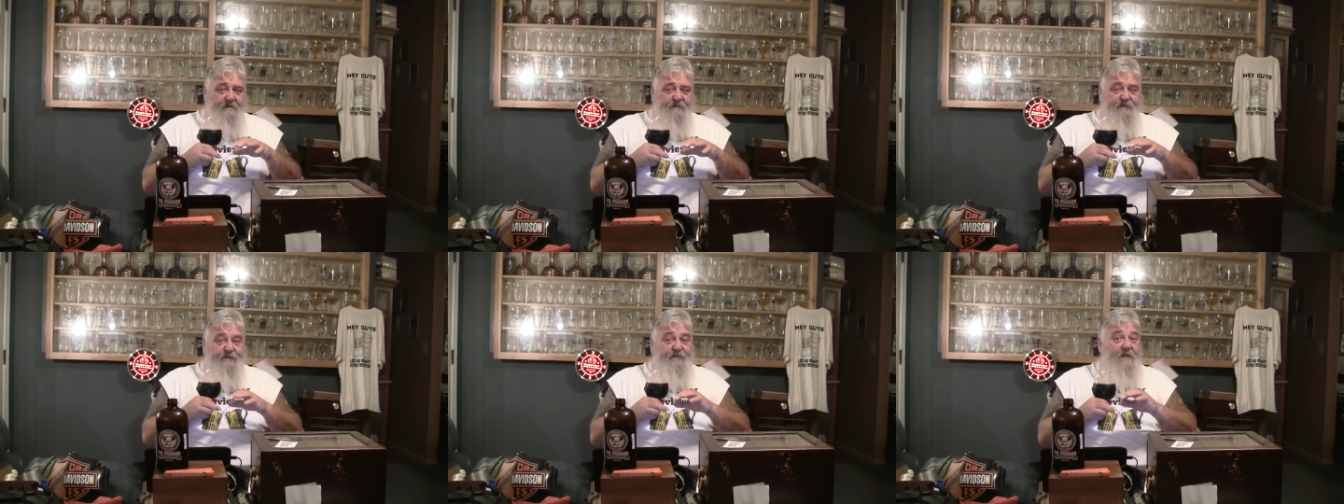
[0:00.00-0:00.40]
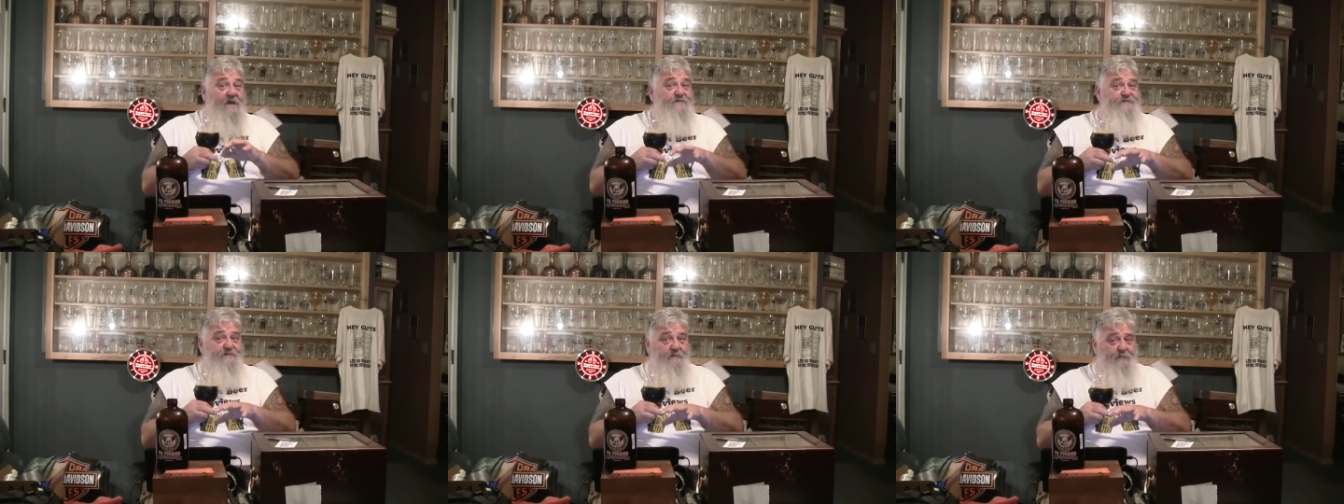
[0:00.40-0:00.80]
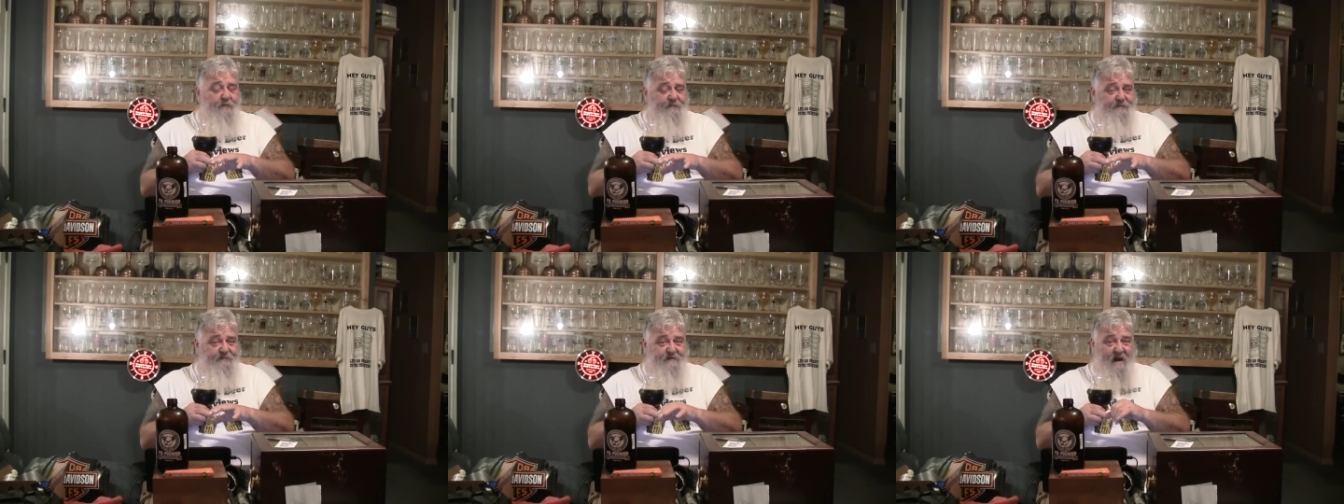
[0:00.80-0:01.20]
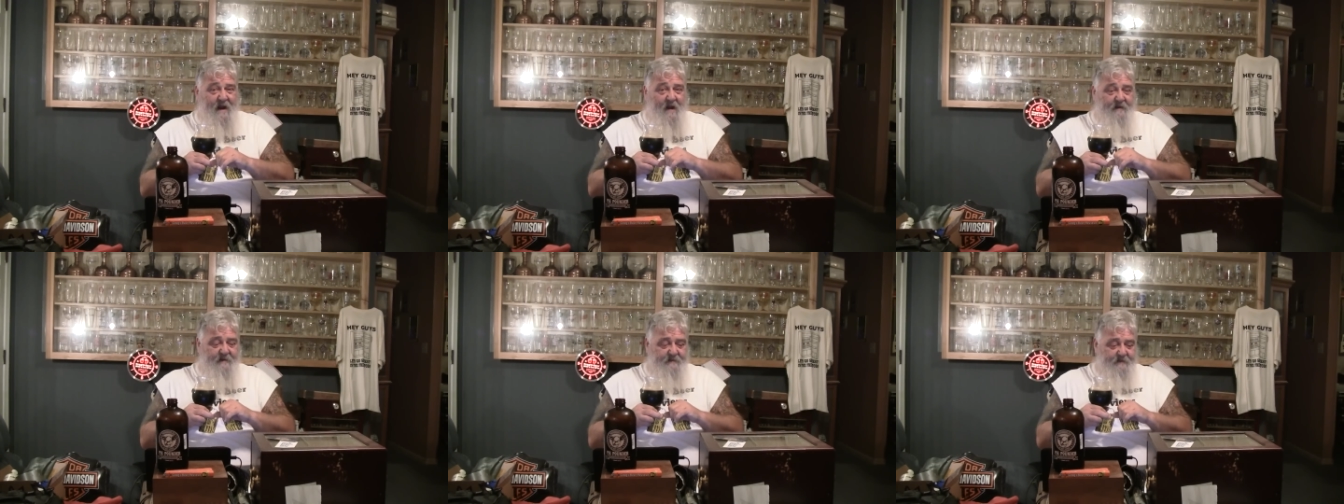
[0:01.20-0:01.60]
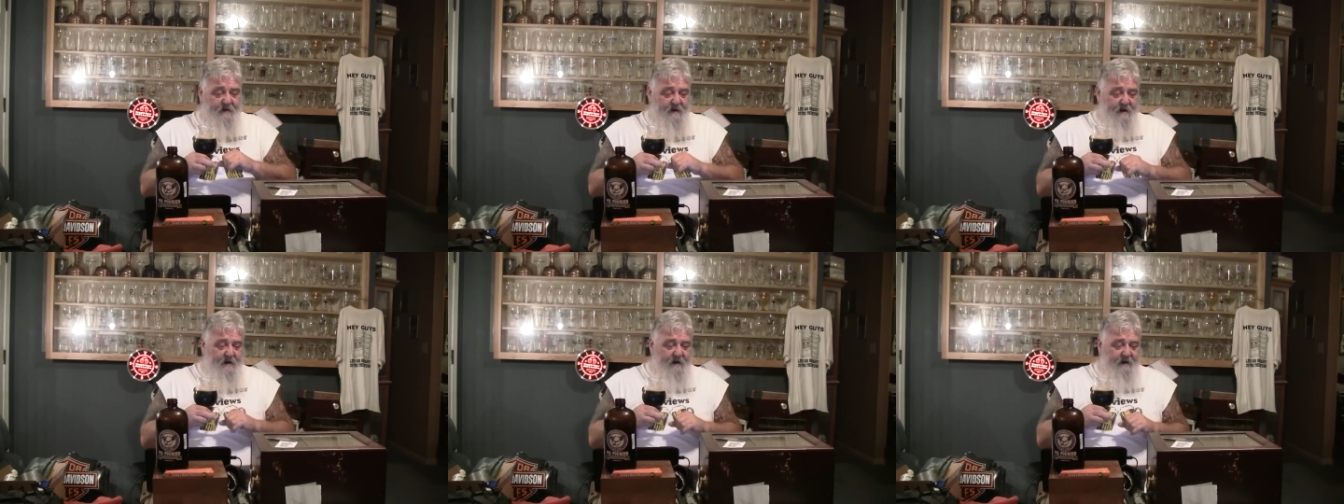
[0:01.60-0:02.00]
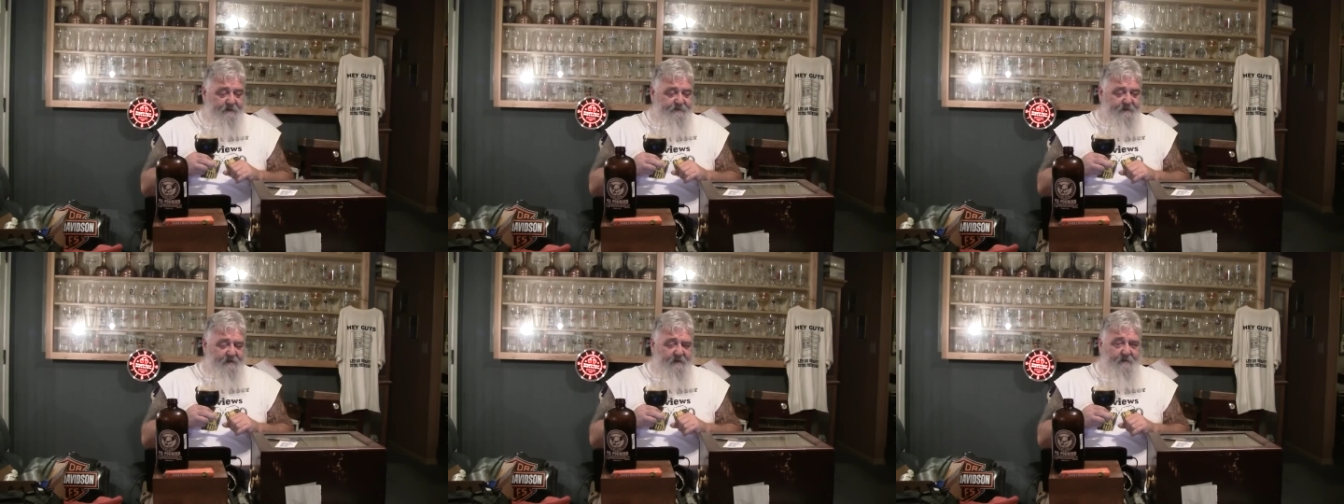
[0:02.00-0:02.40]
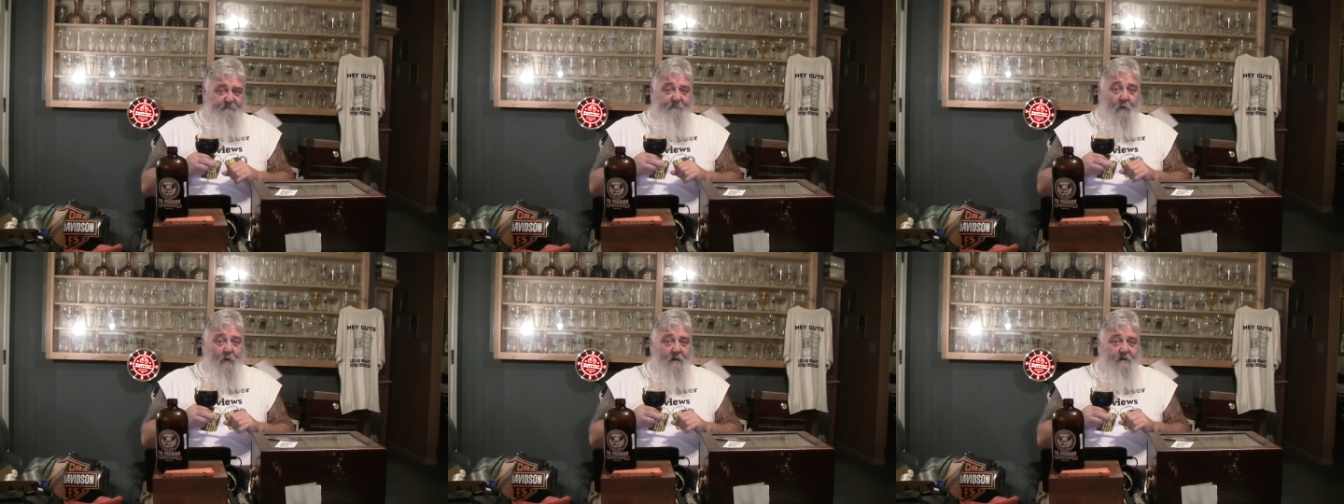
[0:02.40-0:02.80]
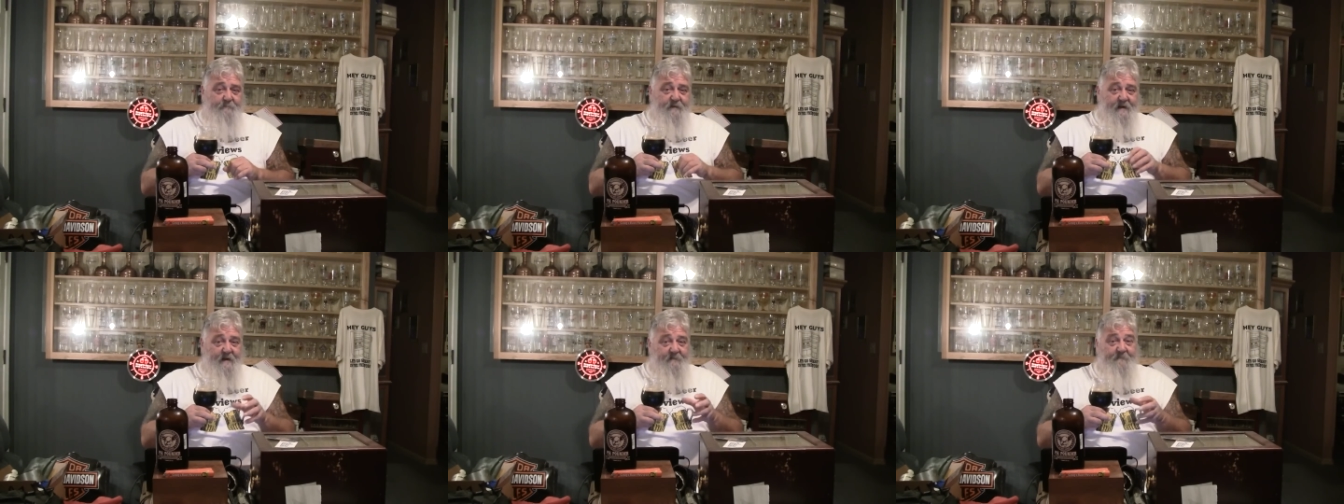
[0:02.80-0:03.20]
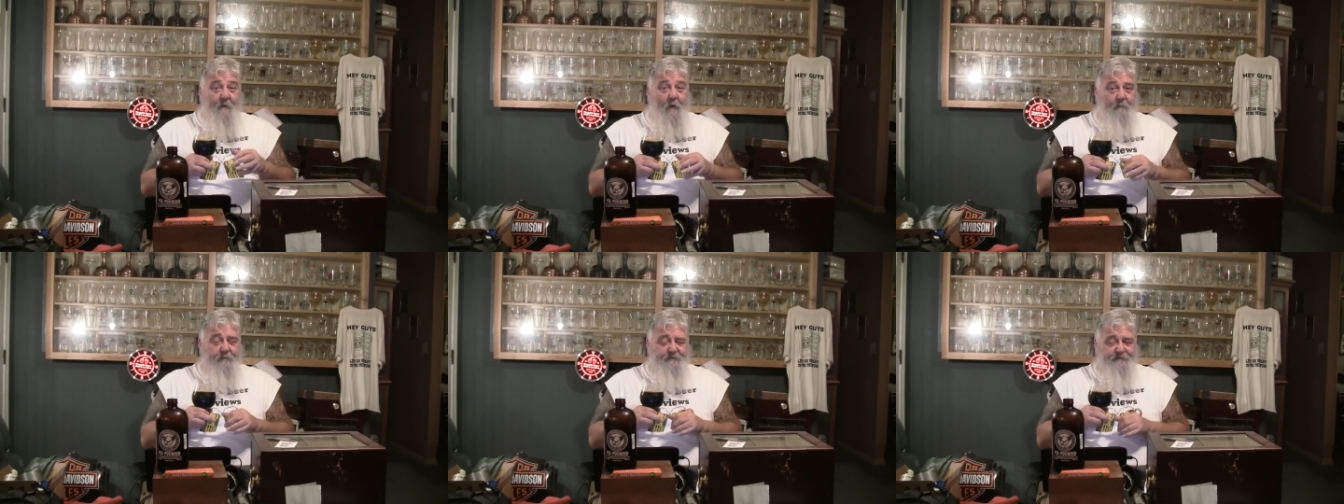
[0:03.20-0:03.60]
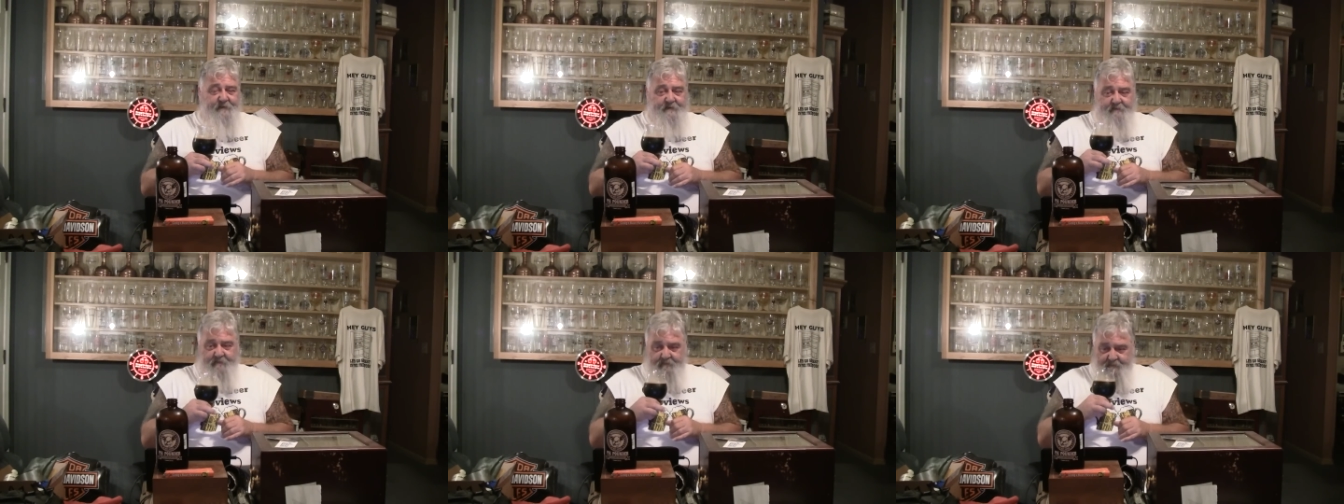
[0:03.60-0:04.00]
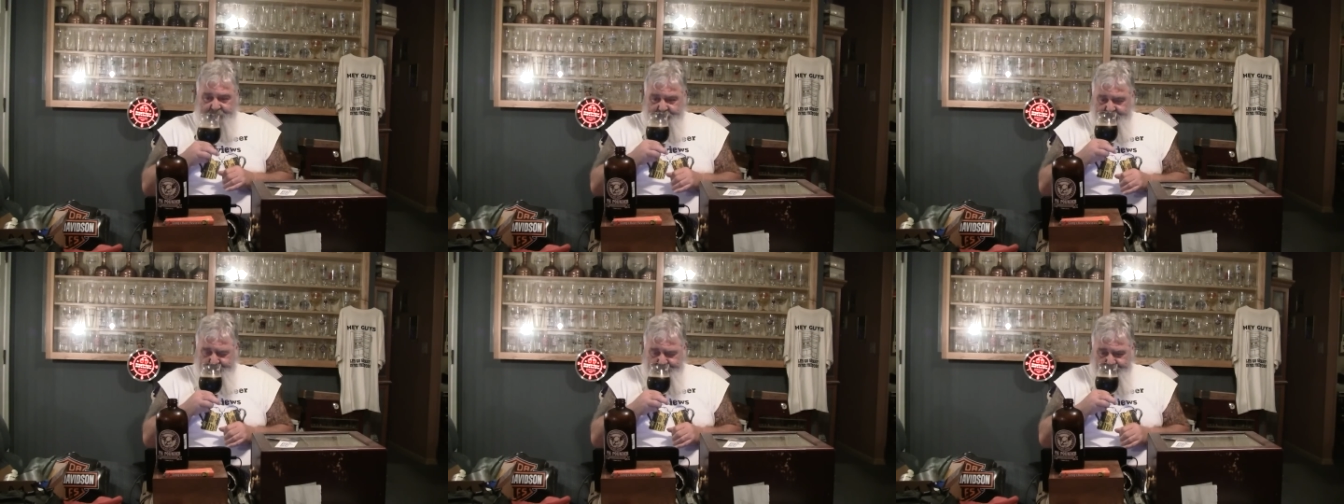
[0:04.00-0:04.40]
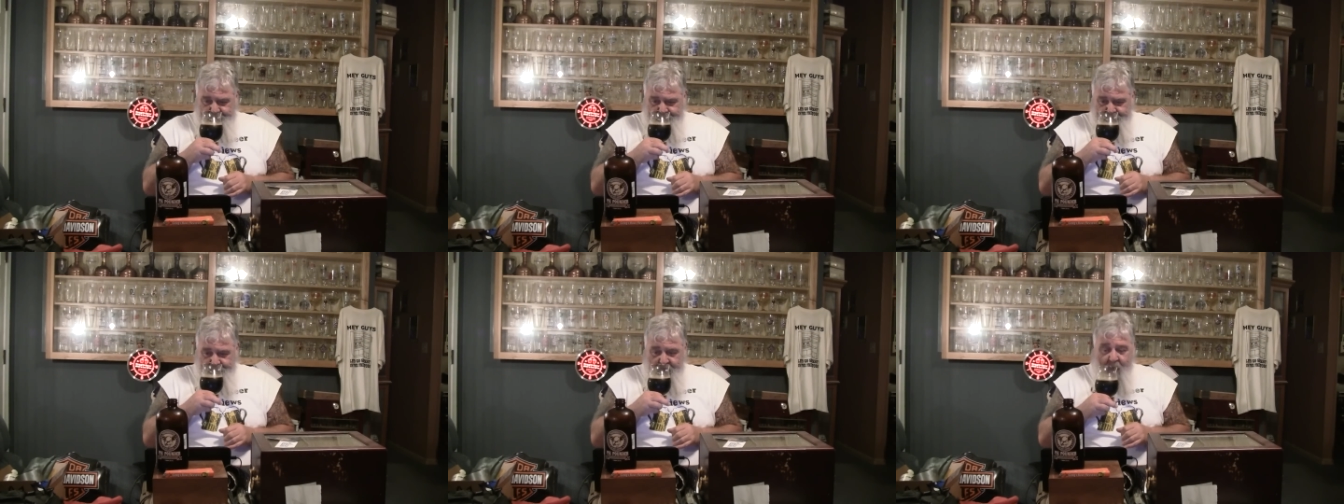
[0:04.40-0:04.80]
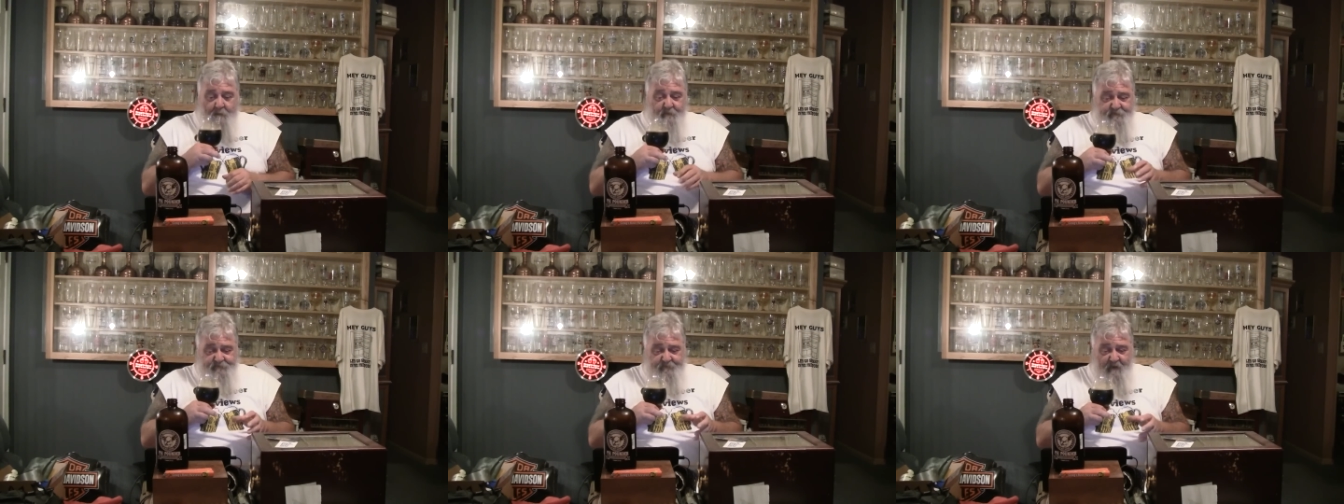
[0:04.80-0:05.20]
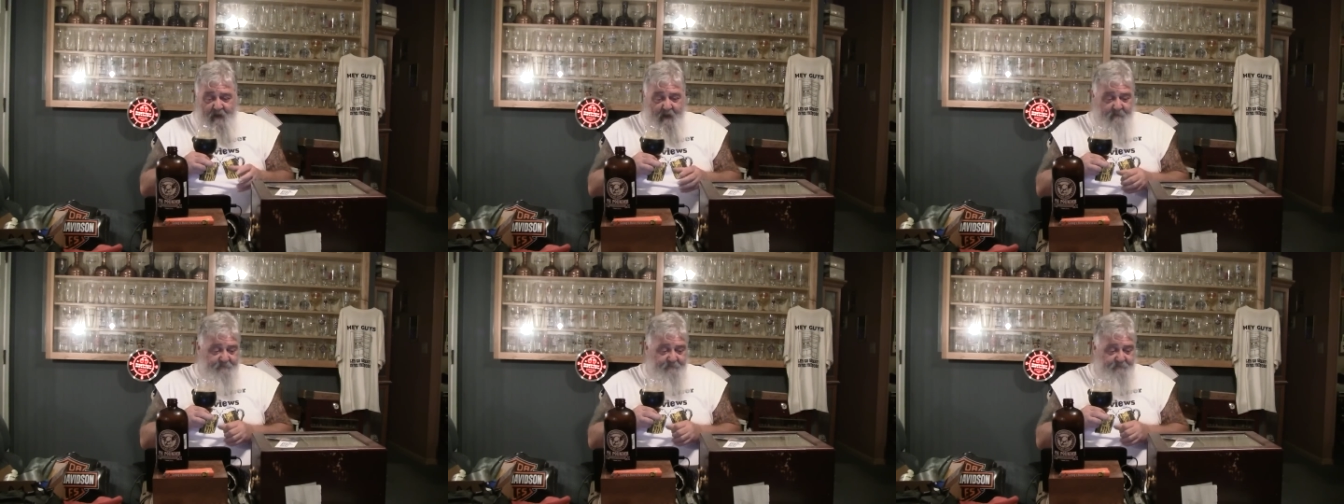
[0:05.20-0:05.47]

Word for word: sessionable stout at, at, uh, four, at being a 4 percenter. Almost 5,